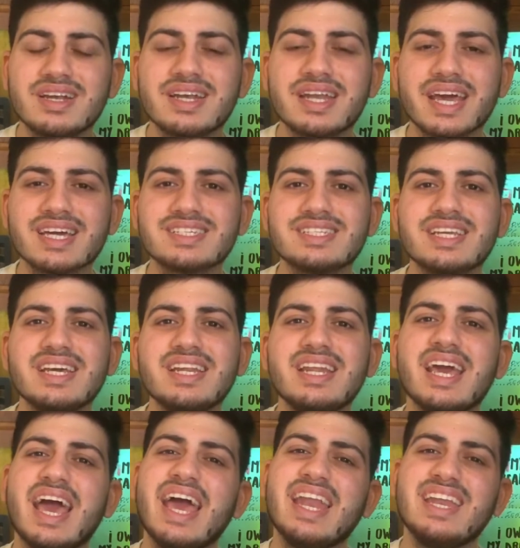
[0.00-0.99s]
text in
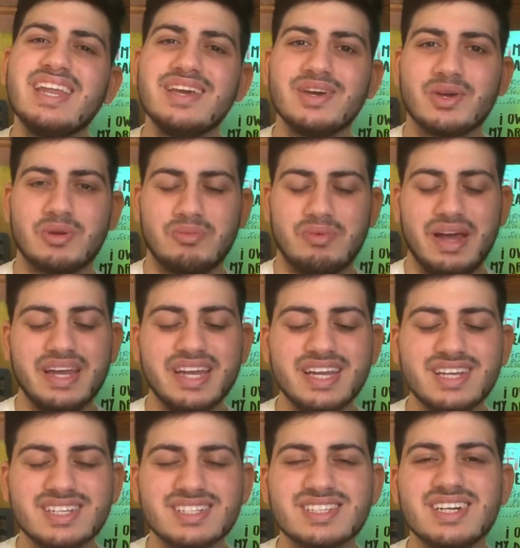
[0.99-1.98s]
any group
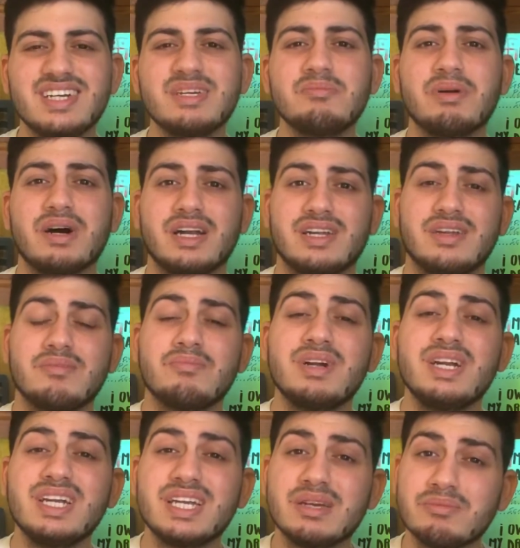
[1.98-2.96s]
need a study partner
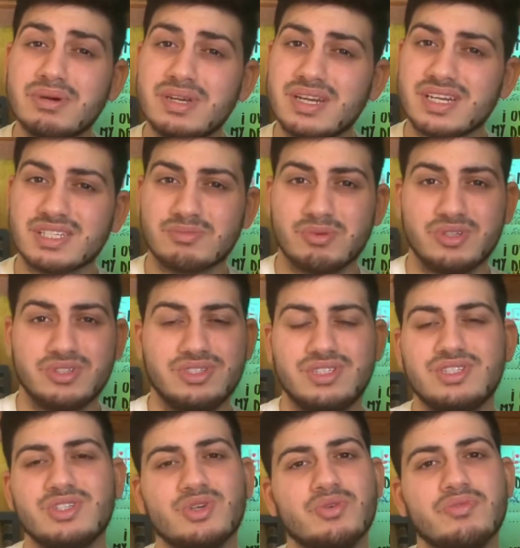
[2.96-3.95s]
multiple
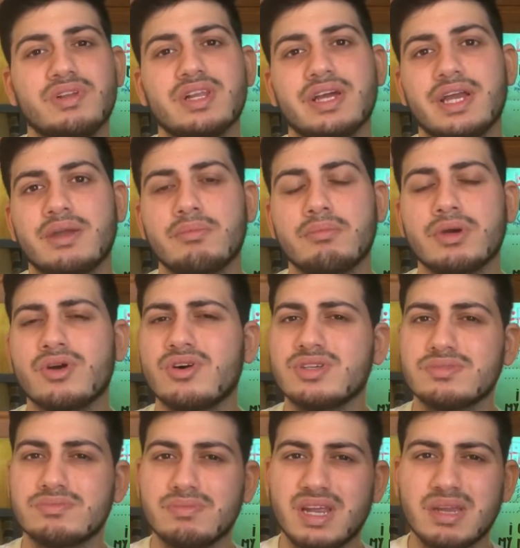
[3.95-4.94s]
responses you will get
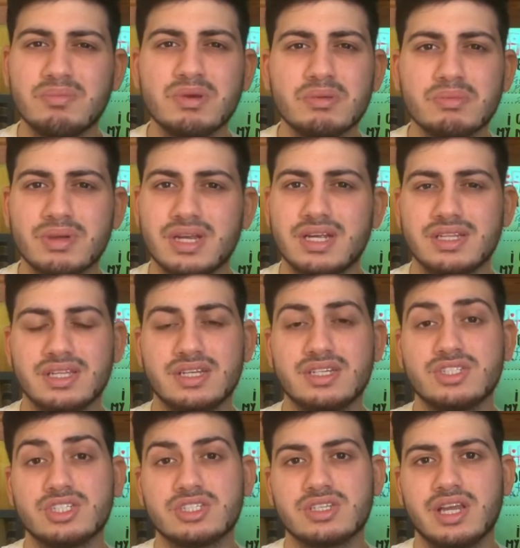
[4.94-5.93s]
because many people are there
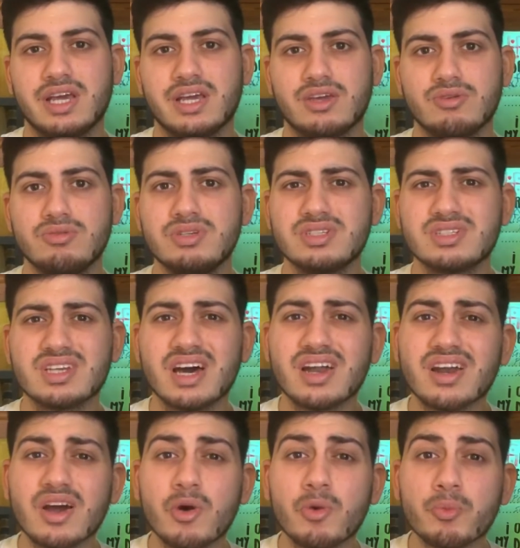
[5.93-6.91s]
just like you it's
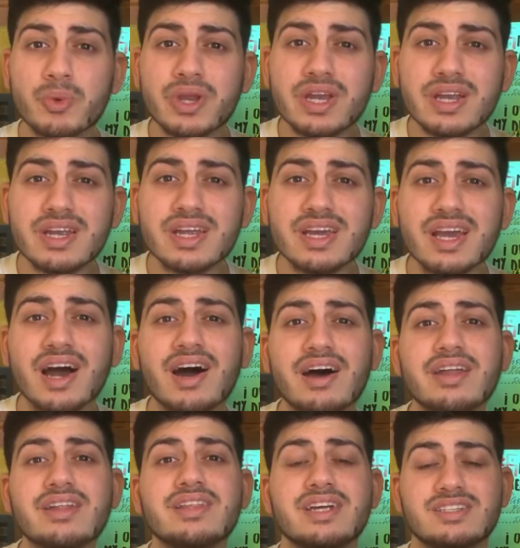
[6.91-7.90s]
our community
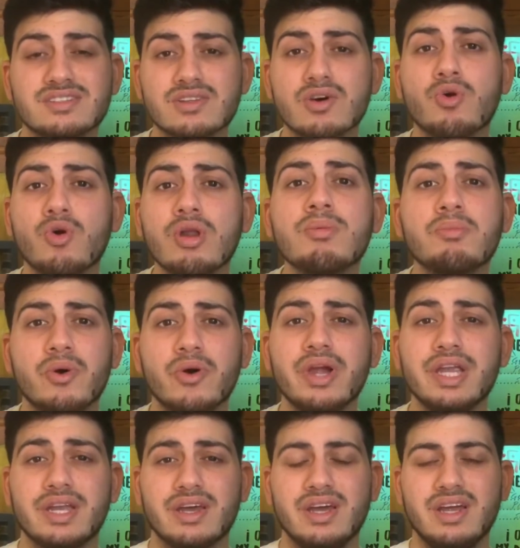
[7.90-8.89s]
yaar that's the whole
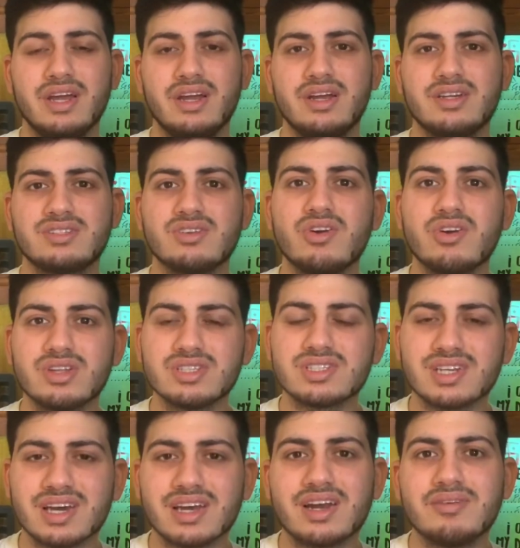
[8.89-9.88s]
point it's not
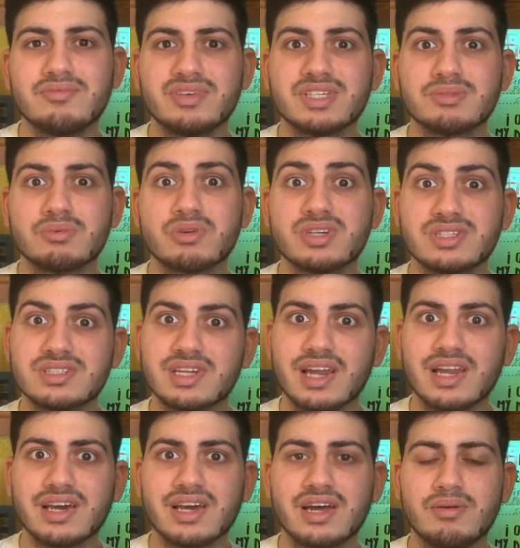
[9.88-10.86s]
instagram facebook it's
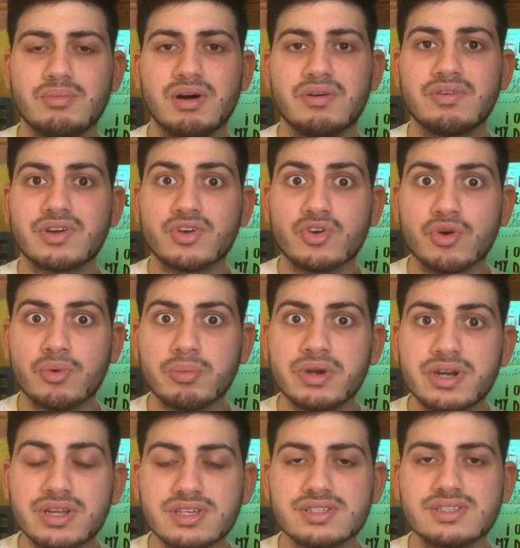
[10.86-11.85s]
telegram our
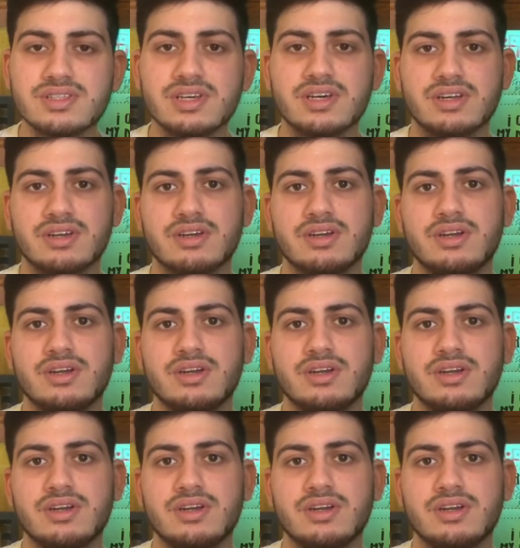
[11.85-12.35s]
community is there